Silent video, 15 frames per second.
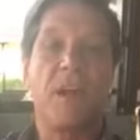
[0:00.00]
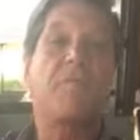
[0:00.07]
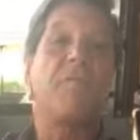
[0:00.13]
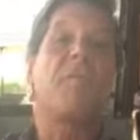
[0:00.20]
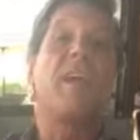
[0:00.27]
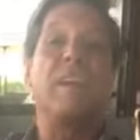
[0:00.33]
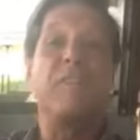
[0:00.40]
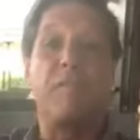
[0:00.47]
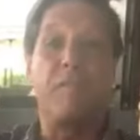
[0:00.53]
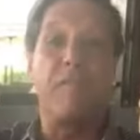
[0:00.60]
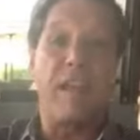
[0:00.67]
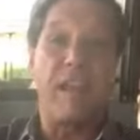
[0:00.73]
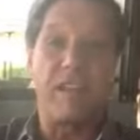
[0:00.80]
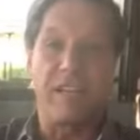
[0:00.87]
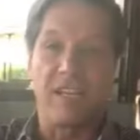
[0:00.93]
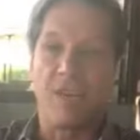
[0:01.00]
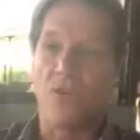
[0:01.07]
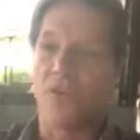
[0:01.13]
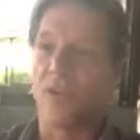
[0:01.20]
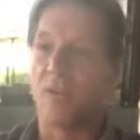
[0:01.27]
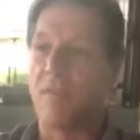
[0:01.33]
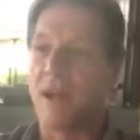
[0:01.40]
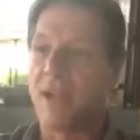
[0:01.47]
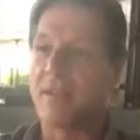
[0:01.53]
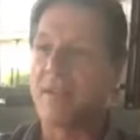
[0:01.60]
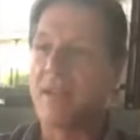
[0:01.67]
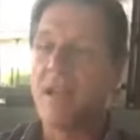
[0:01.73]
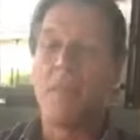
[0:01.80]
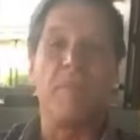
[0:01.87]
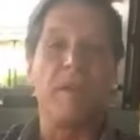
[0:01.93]
afraid of failing, or you might
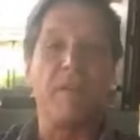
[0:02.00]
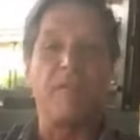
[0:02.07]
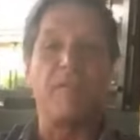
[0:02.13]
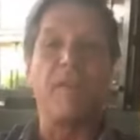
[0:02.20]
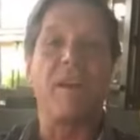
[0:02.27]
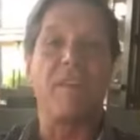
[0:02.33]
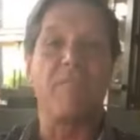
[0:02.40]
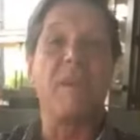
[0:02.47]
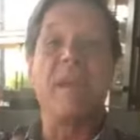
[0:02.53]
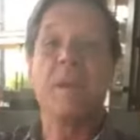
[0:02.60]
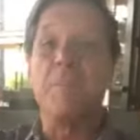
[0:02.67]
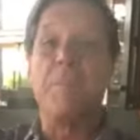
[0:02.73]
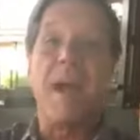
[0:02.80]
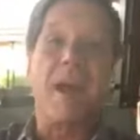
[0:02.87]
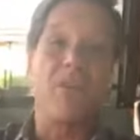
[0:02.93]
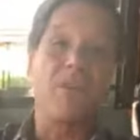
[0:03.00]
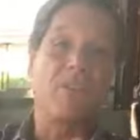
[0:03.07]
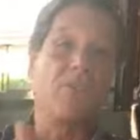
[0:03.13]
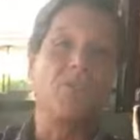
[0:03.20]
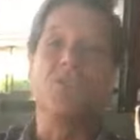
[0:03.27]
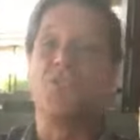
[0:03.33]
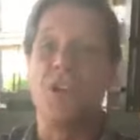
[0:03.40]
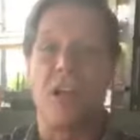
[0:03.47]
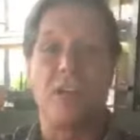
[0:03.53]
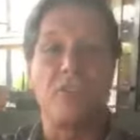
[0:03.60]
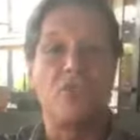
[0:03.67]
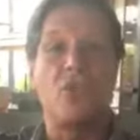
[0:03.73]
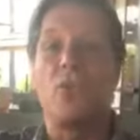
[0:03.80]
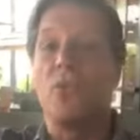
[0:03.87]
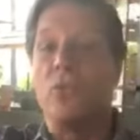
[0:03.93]
be afraid of being embarrassed or
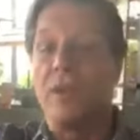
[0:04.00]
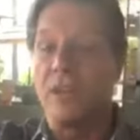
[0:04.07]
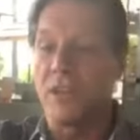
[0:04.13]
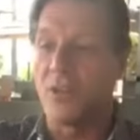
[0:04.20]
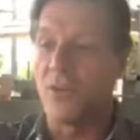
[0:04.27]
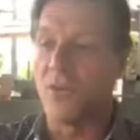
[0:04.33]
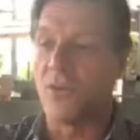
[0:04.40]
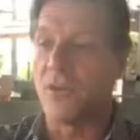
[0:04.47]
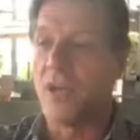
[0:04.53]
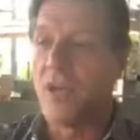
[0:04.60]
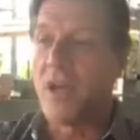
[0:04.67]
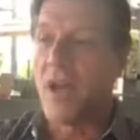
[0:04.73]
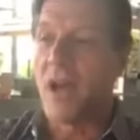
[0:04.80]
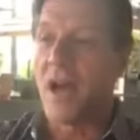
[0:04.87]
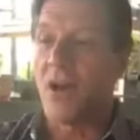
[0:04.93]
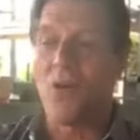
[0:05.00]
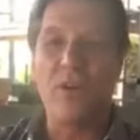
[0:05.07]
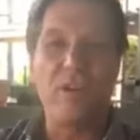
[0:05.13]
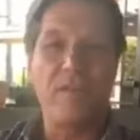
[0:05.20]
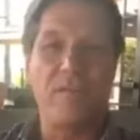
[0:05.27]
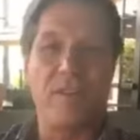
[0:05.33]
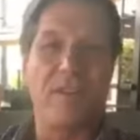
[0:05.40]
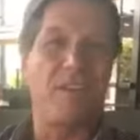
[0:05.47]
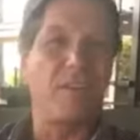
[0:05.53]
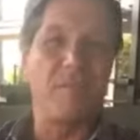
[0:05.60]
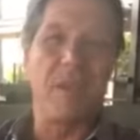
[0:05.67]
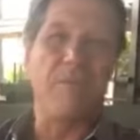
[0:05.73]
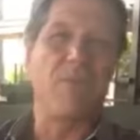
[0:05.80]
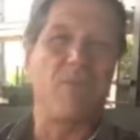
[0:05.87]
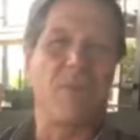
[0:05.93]
judged or ridiculed, uh, or you feel like
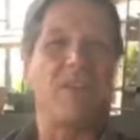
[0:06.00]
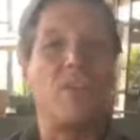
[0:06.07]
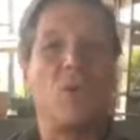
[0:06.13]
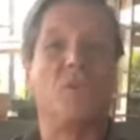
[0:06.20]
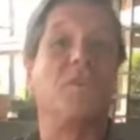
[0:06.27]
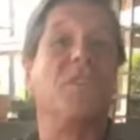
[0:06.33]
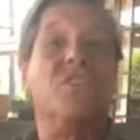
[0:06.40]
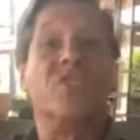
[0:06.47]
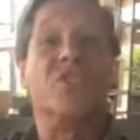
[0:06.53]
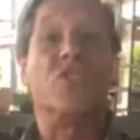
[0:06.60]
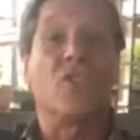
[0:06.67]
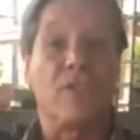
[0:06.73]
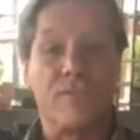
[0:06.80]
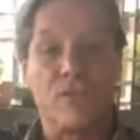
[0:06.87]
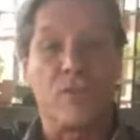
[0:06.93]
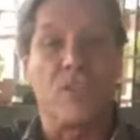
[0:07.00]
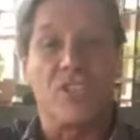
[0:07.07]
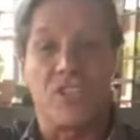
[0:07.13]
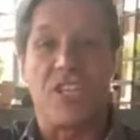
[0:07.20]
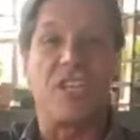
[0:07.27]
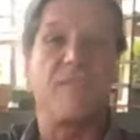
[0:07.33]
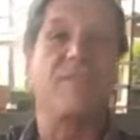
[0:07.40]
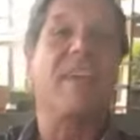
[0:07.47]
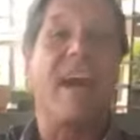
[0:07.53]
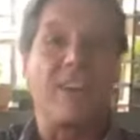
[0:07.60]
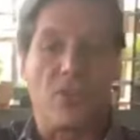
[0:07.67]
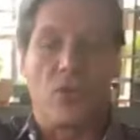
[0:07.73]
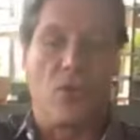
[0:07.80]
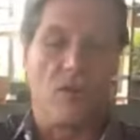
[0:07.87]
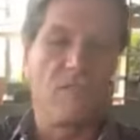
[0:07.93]
maybe you really don't deserve to achieve
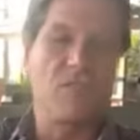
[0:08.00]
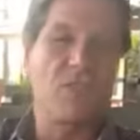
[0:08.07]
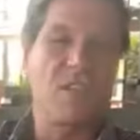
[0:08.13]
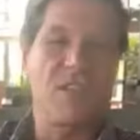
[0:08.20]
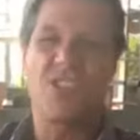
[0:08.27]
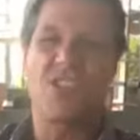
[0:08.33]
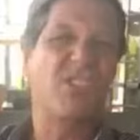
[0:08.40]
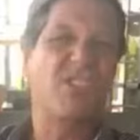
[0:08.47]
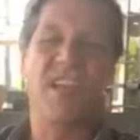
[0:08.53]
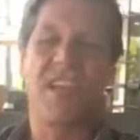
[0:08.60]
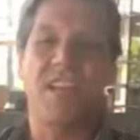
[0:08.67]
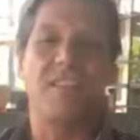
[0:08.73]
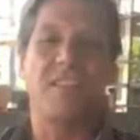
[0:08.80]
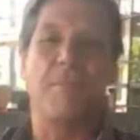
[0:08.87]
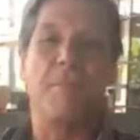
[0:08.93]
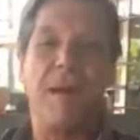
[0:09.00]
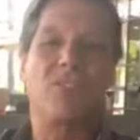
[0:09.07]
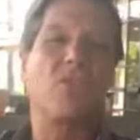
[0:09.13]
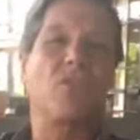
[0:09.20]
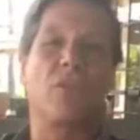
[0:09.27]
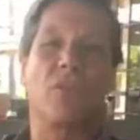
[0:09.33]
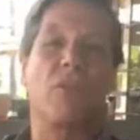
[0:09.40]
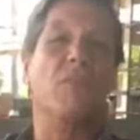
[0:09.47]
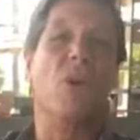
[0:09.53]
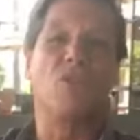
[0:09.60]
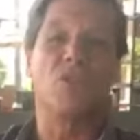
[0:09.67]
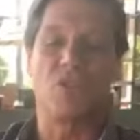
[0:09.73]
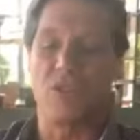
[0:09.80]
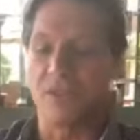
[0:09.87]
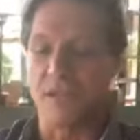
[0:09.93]
that goal. So let's just say it's a mental or an
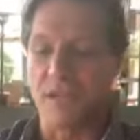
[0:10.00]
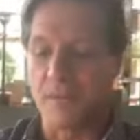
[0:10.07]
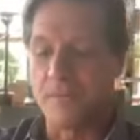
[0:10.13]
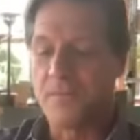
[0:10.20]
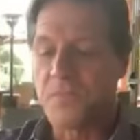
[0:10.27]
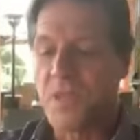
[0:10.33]
emotional thing.